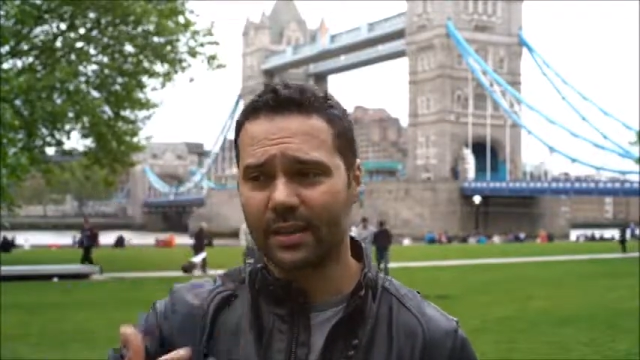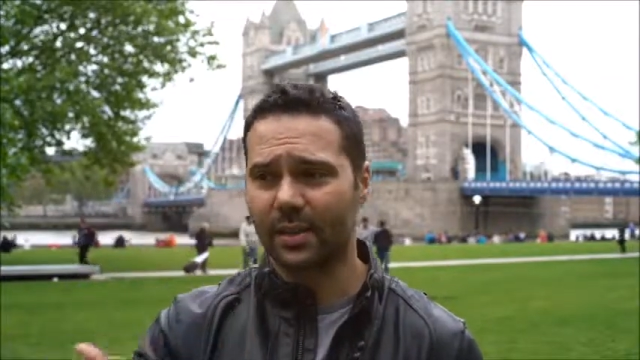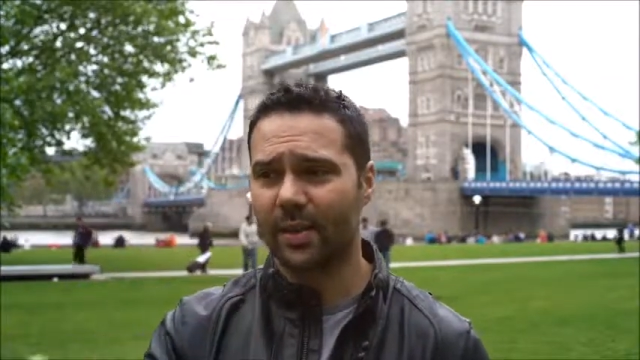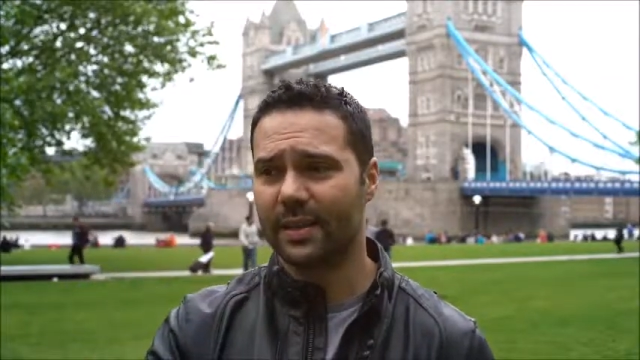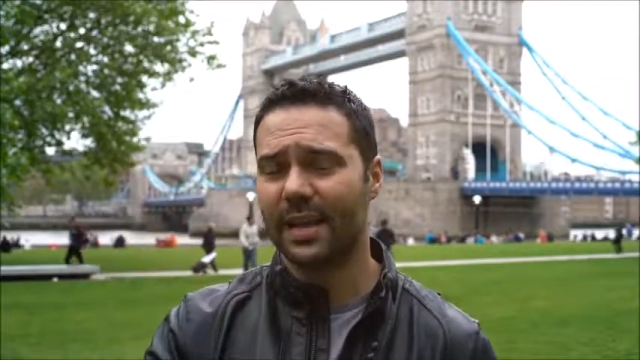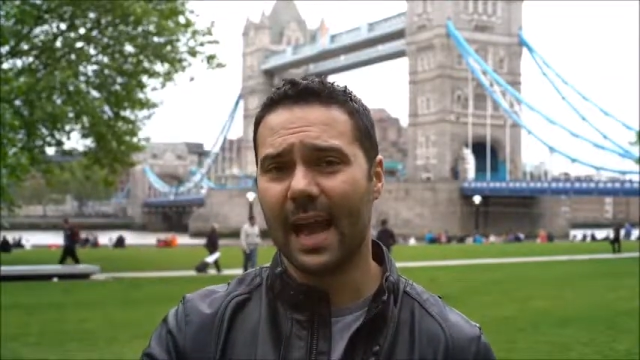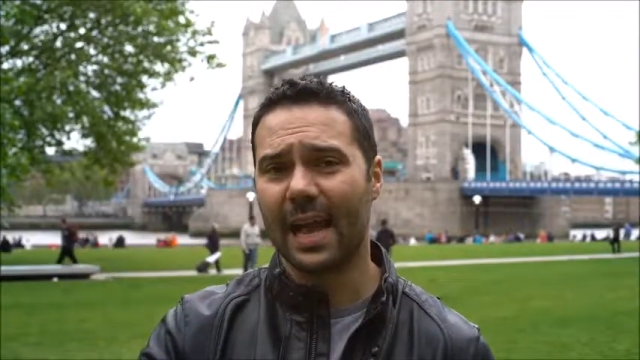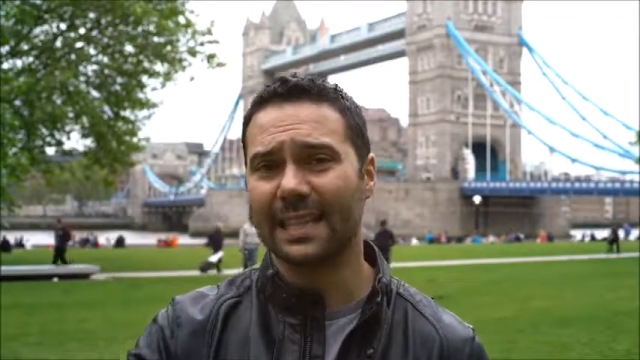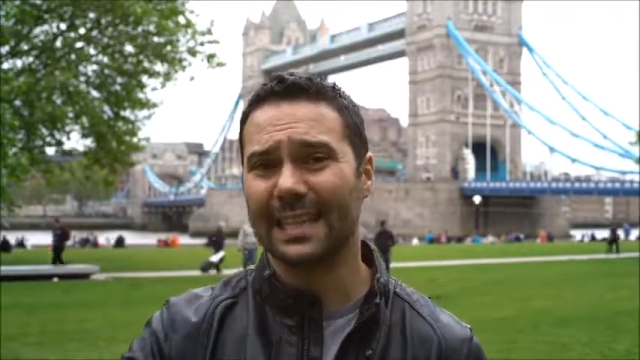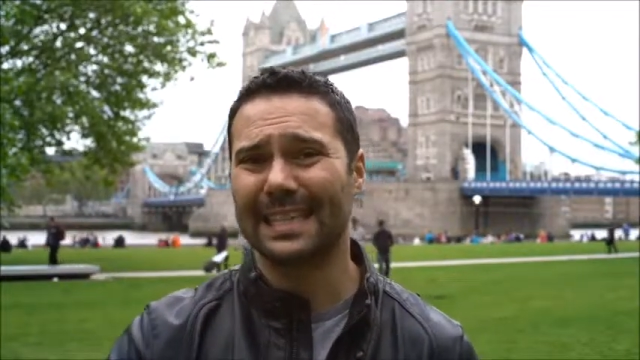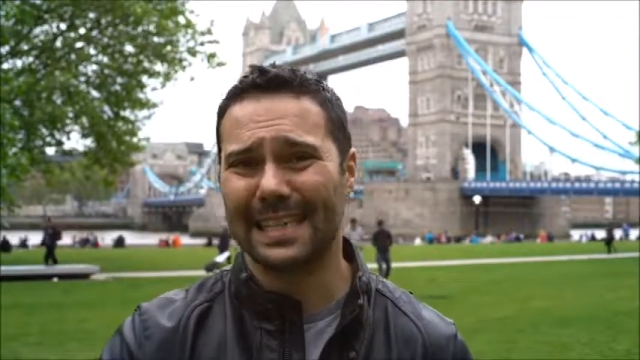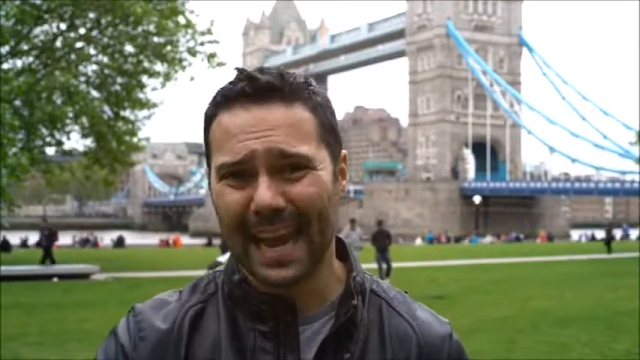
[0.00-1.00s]
So it has
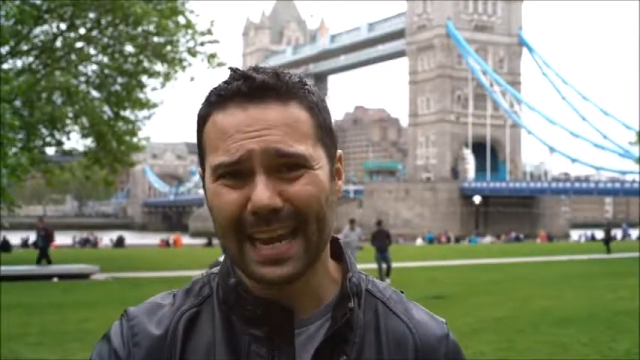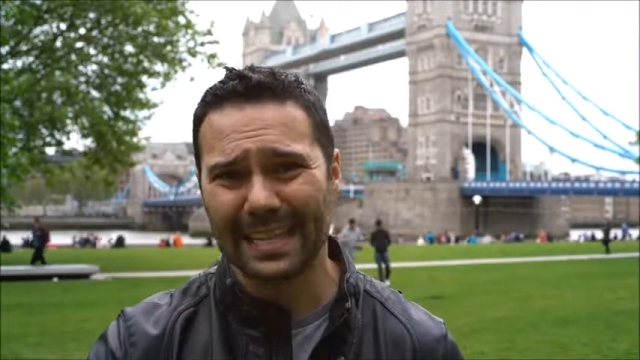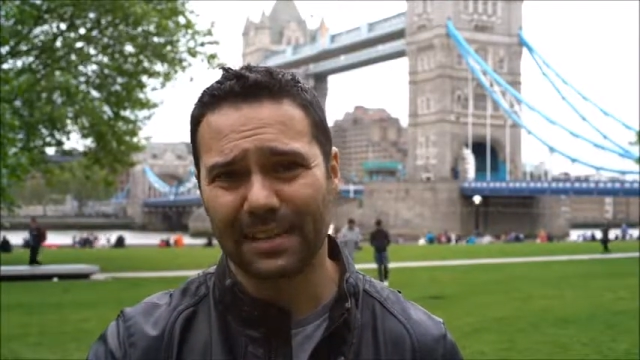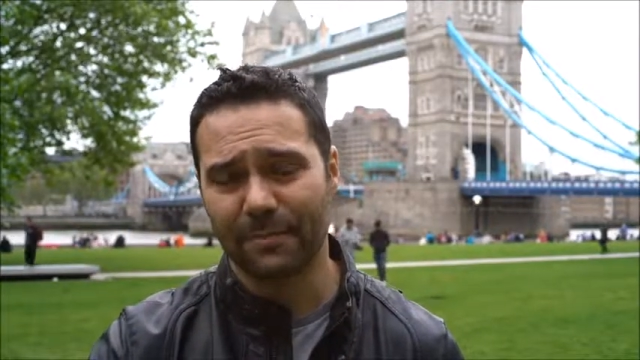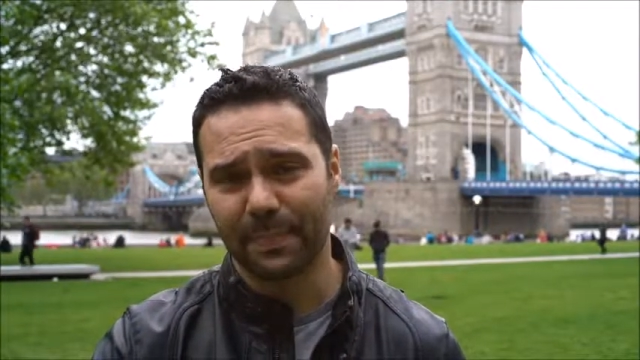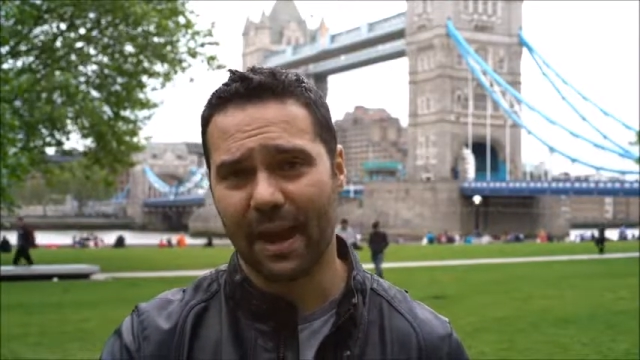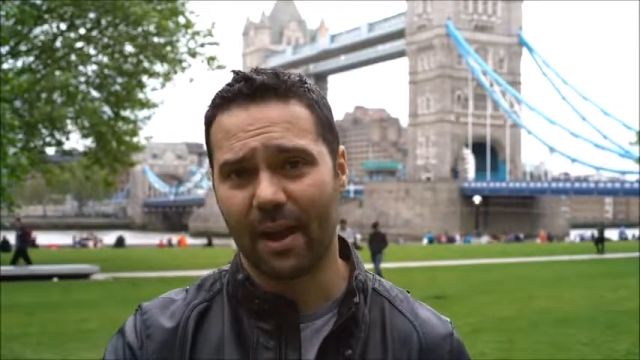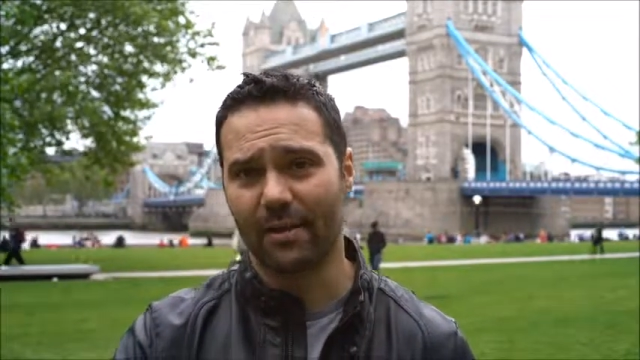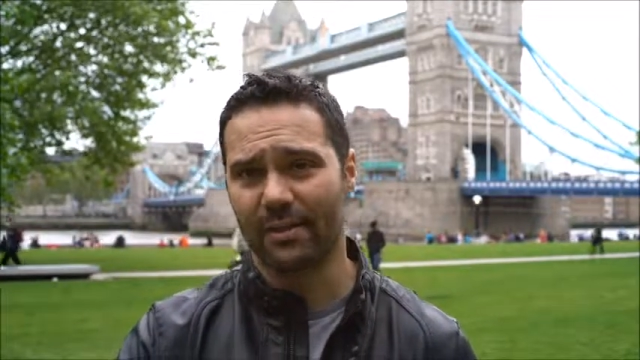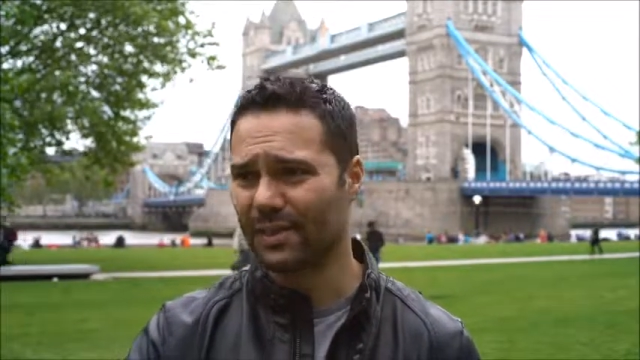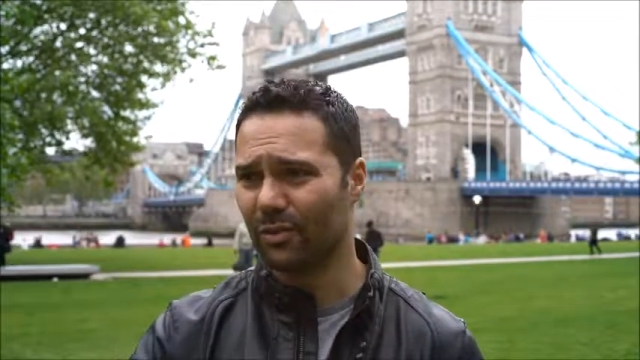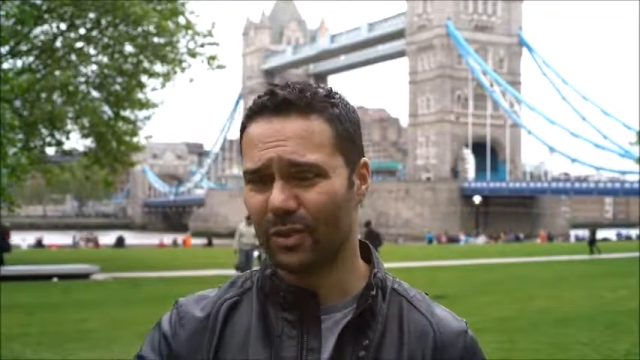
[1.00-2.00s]
executive
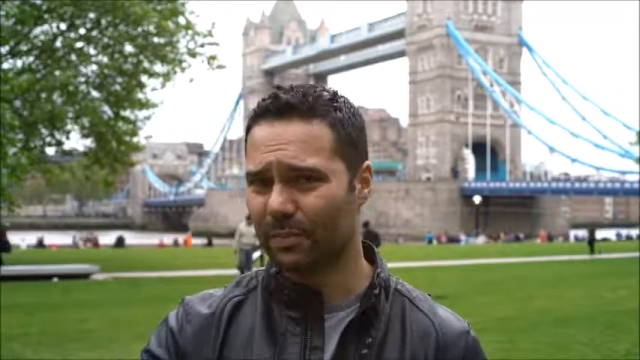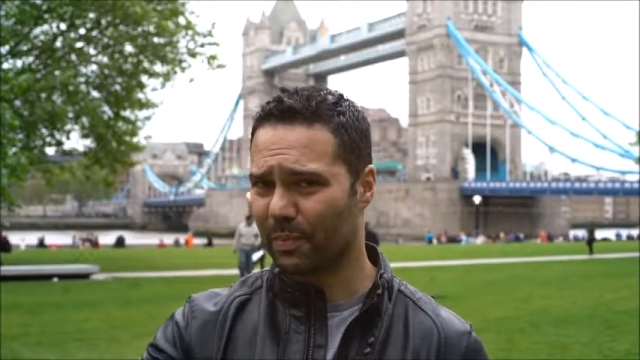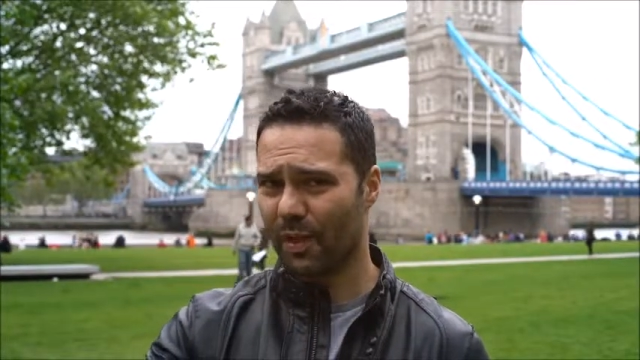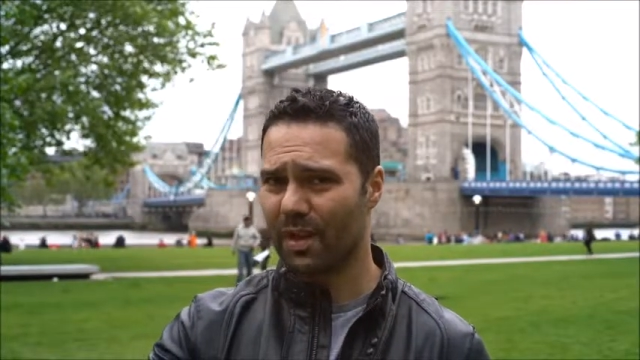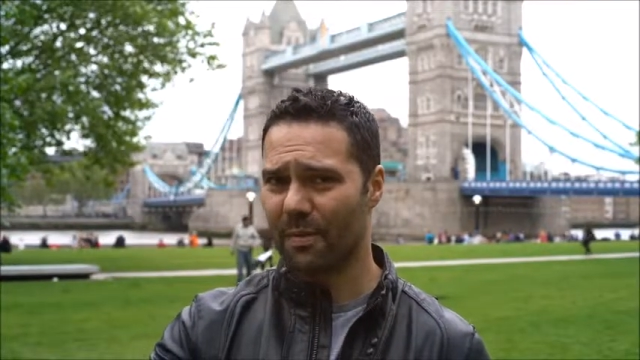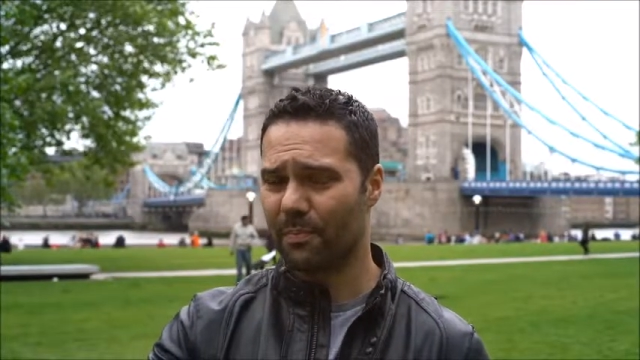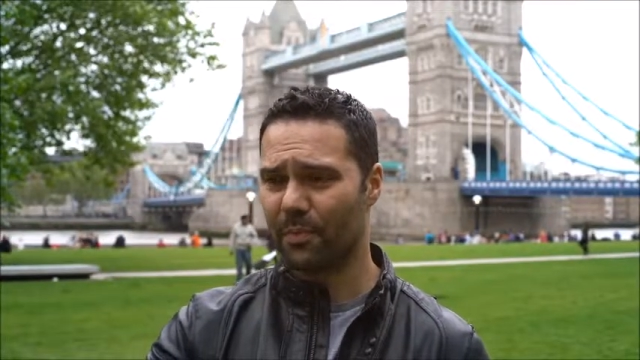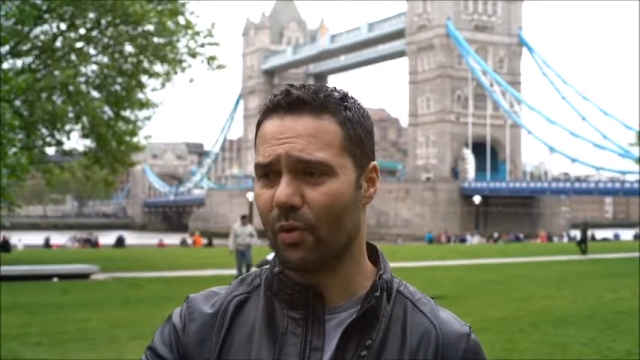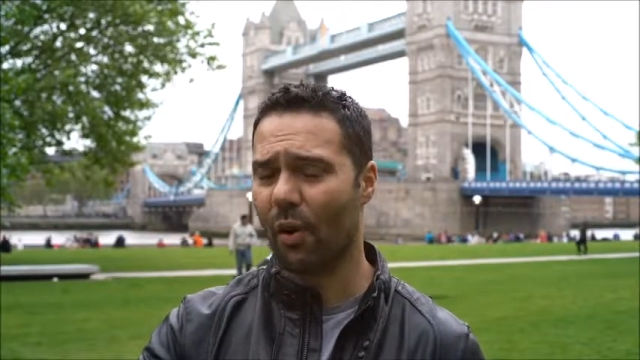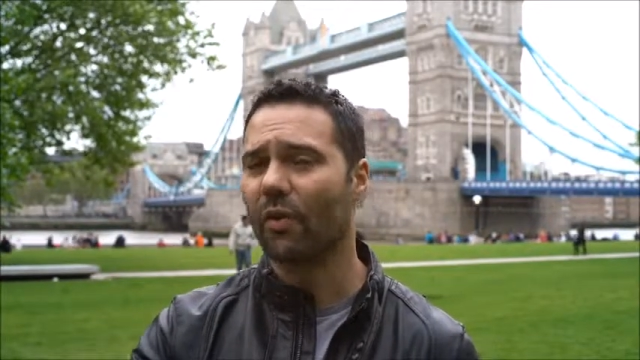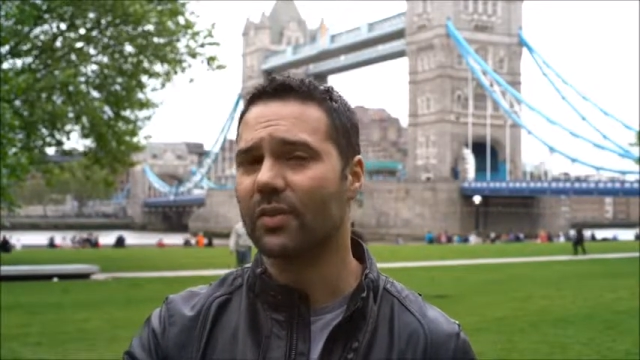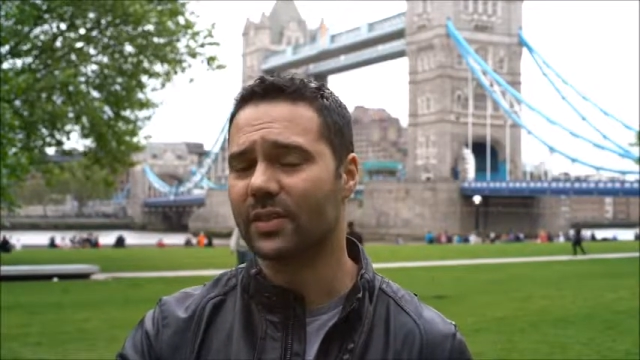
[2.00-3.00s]
powers. It's not just purely a
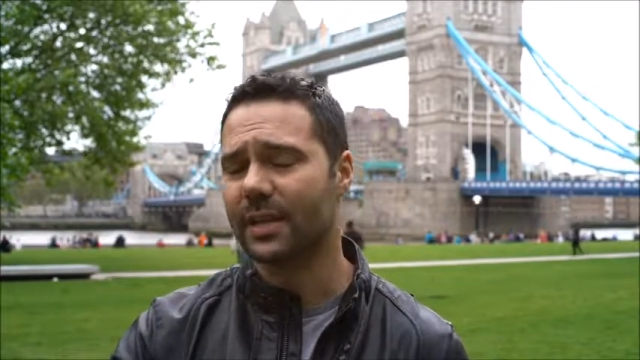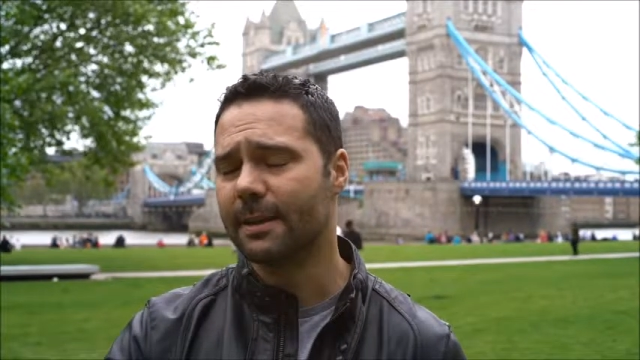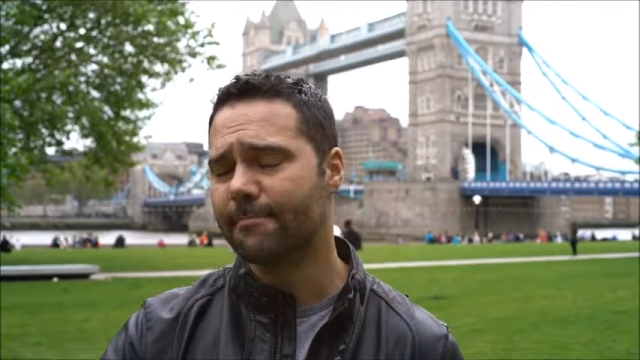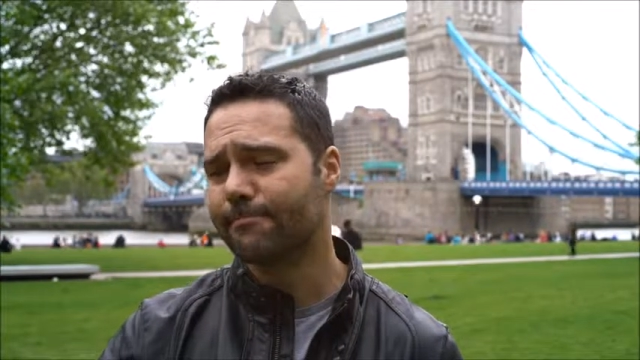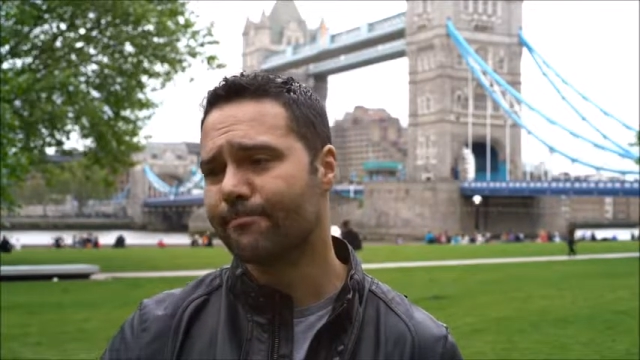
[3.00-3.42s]
bureaucracy.